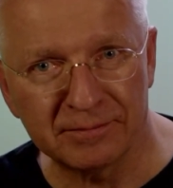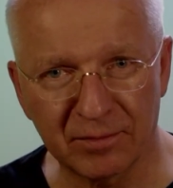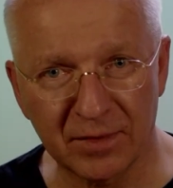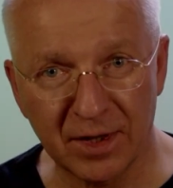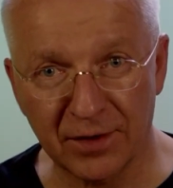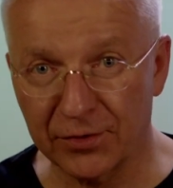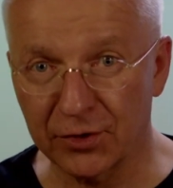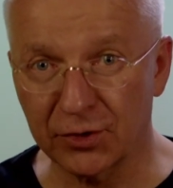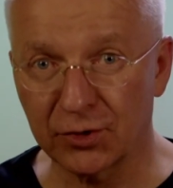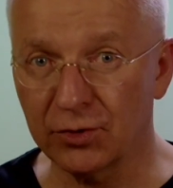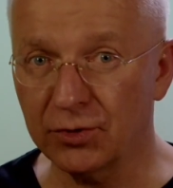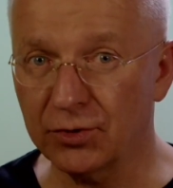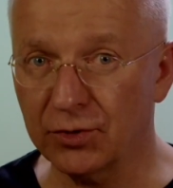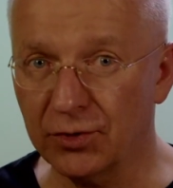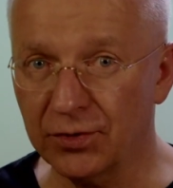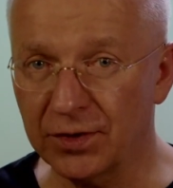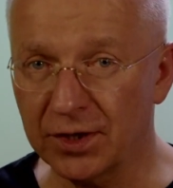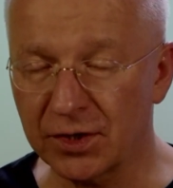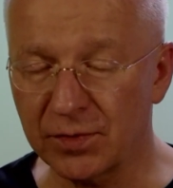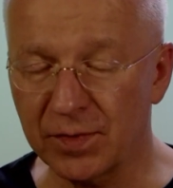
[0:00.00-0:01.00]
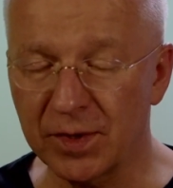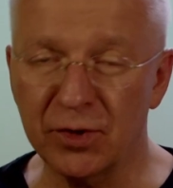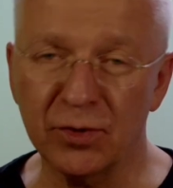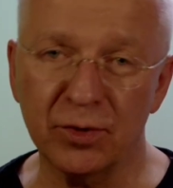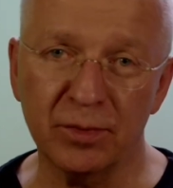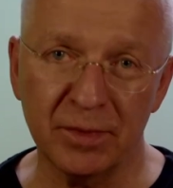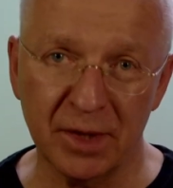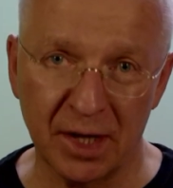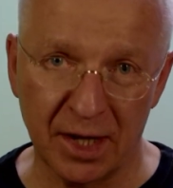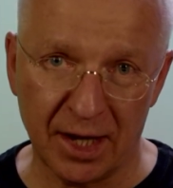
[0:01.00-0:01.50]
If you don't know this
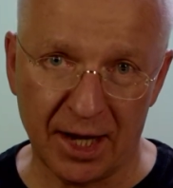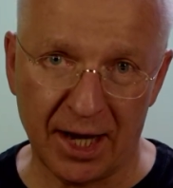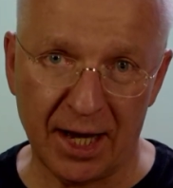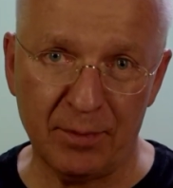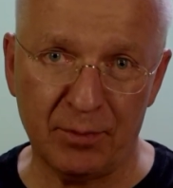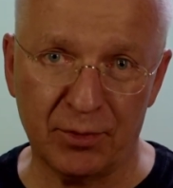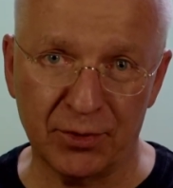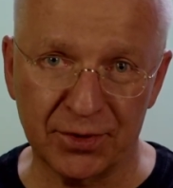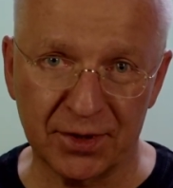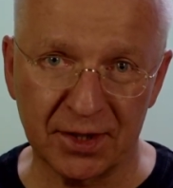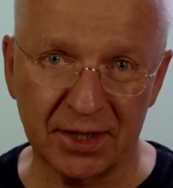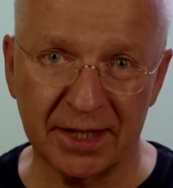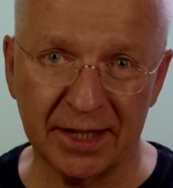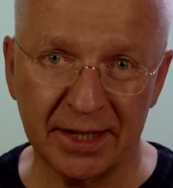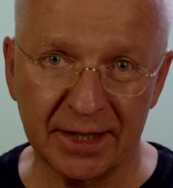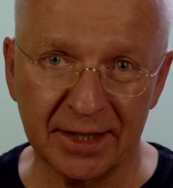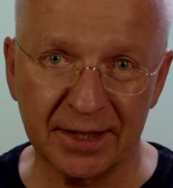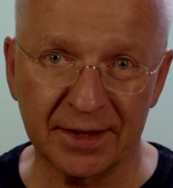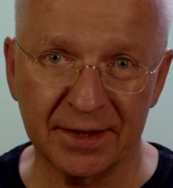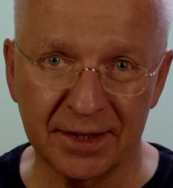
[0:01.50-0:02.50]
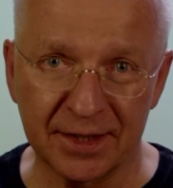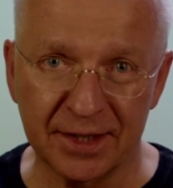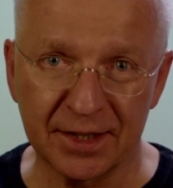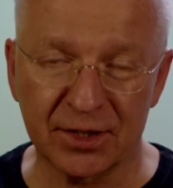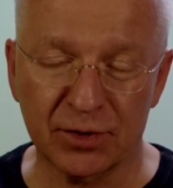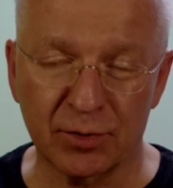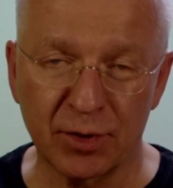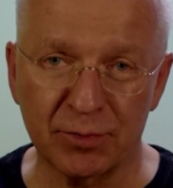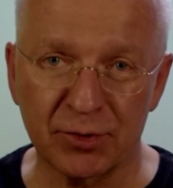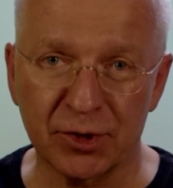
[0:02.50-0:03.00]
video, I put the link in the
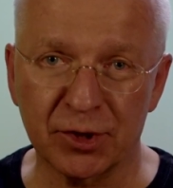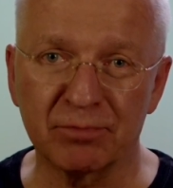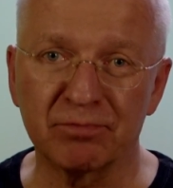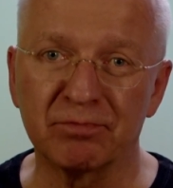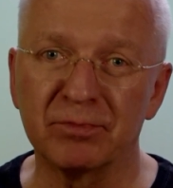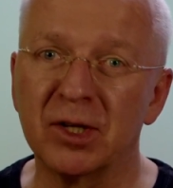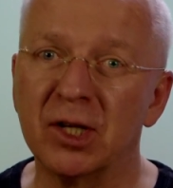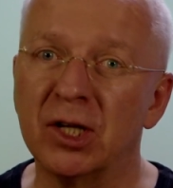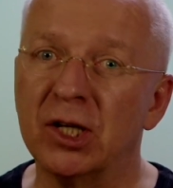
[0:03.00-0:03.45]
description.